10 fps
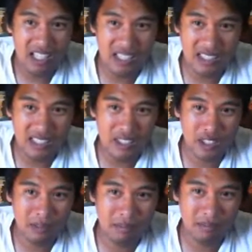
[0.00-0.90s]

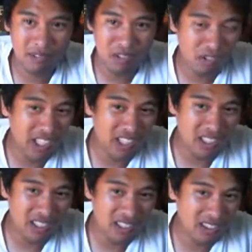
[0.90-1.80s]
um,
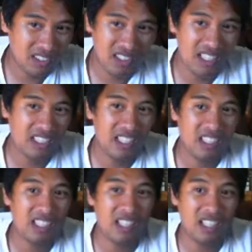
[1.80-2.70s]
Guida can
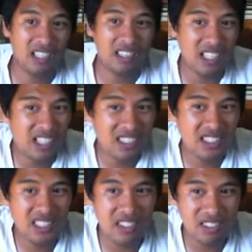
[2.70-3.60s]
get like
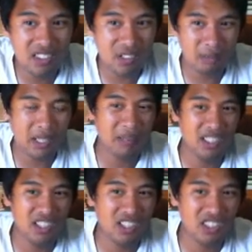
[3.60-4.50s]
Dennis Siver or maybe
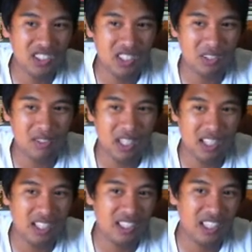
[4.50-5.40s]
the loser of
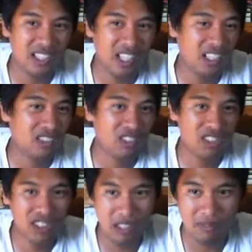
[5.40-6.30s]
uh, Nik Lentz
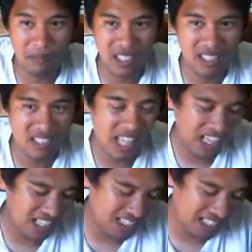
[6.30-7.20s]
versus De-
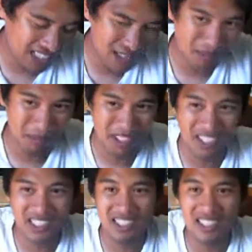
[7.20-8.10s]
uh, Dennis
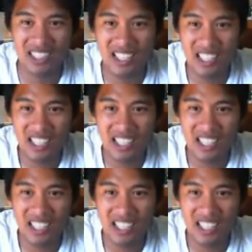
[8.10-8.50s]
Bermudez.